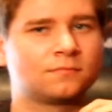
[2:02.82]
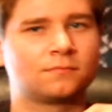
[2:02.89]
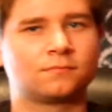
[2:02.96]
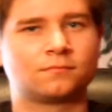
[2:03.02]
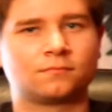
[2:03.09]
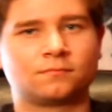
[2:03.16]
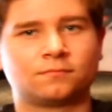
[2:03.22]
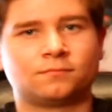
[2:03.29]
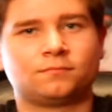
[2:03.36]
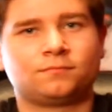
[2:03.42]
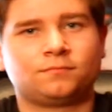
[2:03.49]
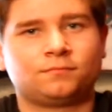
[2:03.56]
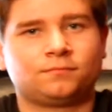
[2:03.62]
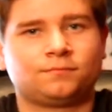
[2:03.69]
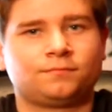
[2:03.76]

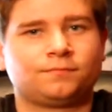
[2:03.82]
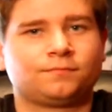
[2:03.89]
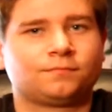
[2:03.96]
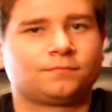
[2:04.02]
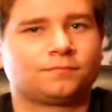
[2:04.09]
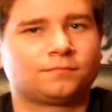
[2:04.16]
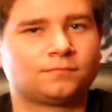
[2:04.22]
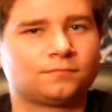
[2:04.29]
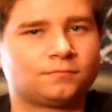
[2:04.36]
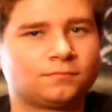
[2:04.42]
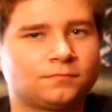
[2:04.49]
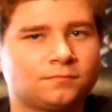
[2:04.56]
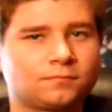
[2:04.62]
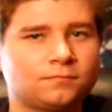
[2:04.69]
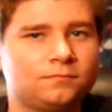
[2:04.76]

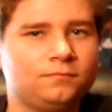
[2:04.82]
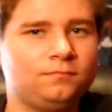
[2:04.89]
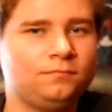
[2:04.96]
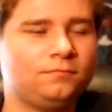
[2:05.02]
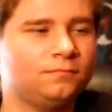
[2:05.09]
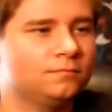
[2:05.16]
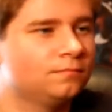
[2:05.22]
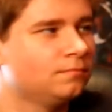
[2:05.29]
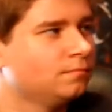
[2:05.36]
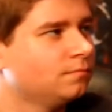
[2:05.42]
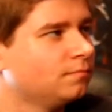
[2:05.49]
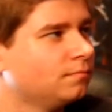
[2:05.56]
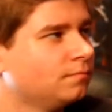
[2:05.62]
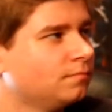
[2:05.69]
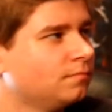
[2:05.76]
[no speech]